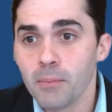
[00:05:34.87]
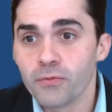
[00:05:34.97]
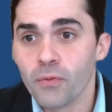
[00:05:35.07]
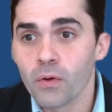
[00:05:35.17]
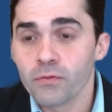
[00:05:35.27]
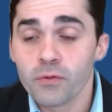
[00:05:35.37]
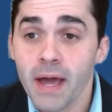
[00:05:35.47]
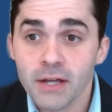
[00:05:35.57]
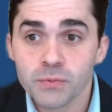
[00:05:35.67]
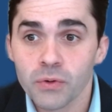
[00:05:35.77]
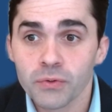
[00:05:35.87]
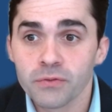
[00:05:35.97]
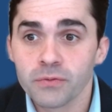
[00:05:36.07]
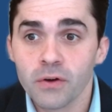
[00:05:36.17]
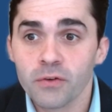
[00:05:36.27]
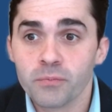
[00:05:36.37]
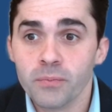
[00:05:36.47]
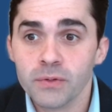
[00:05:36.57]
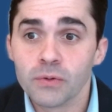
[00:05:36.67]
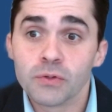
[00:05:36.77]
For Mehak's world of
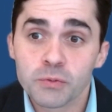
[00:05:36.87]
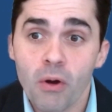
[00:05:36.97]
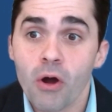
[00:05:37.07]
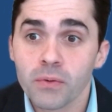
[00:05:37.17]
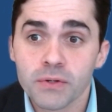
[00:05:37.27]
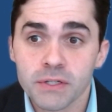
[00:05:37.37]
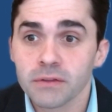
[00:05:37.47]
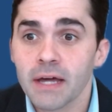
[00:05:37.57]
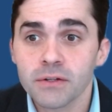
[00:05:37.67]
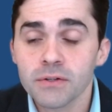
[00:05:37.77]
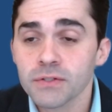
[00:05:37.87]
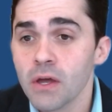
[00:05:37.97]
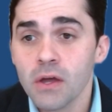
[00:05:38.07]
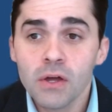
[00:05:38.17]
there's borrowers and lenders.